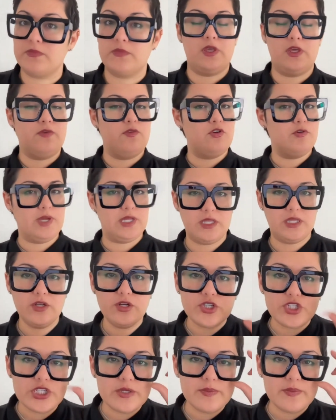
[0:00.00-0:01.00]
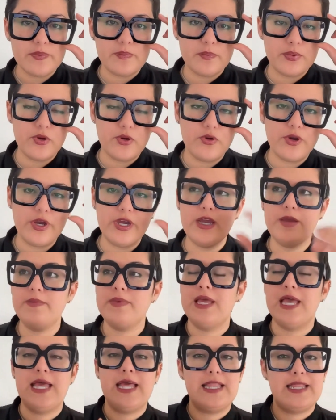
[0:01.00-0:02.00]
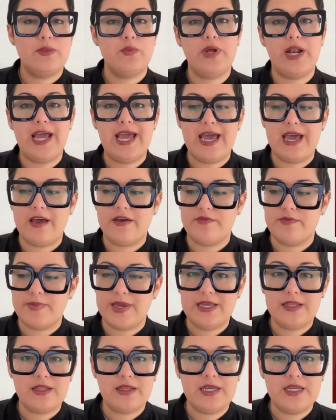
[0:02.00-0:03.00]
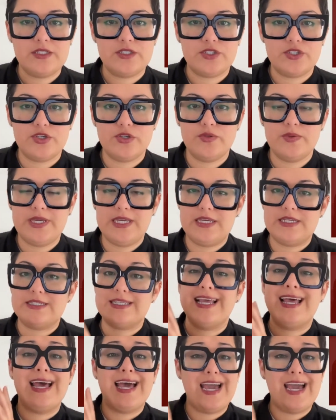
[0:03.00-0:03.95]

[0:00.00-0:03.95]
If you're in my leadership program, what I have my clients do is